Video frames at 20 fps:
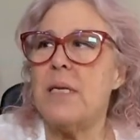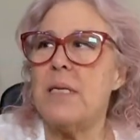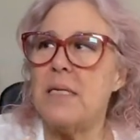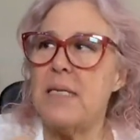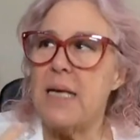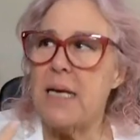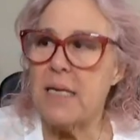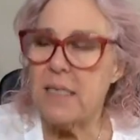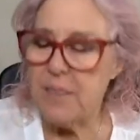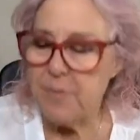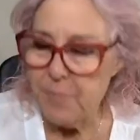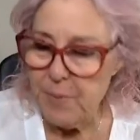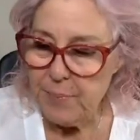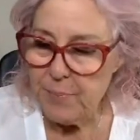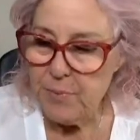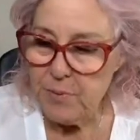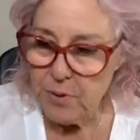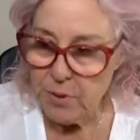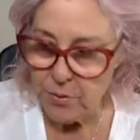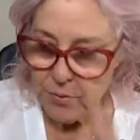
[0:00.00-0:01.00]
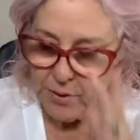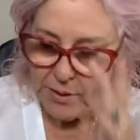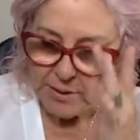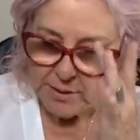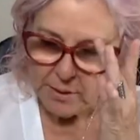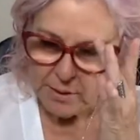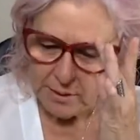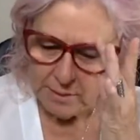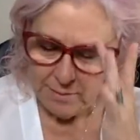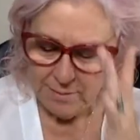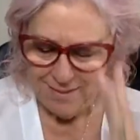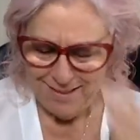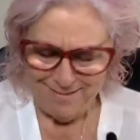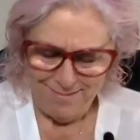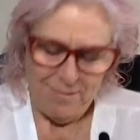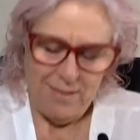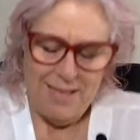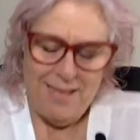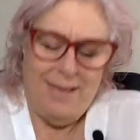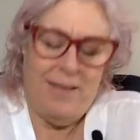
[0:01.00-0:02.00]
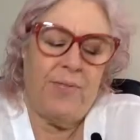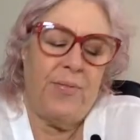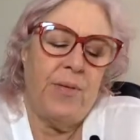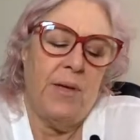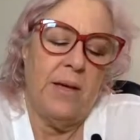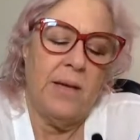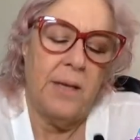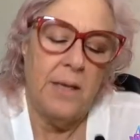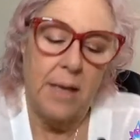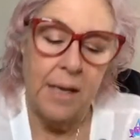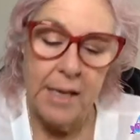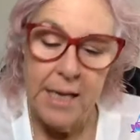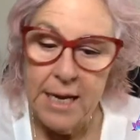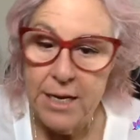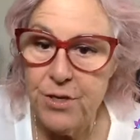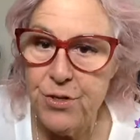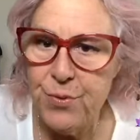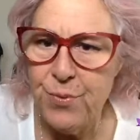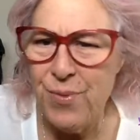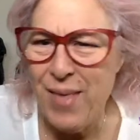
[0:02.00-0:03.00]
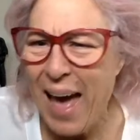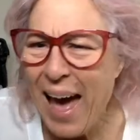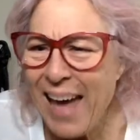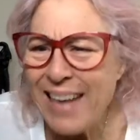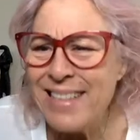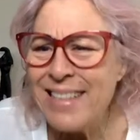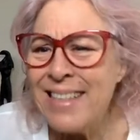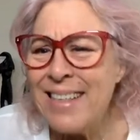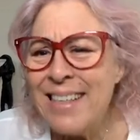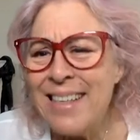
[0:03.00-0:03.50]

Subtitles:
to take some people to Greece? Can't do that.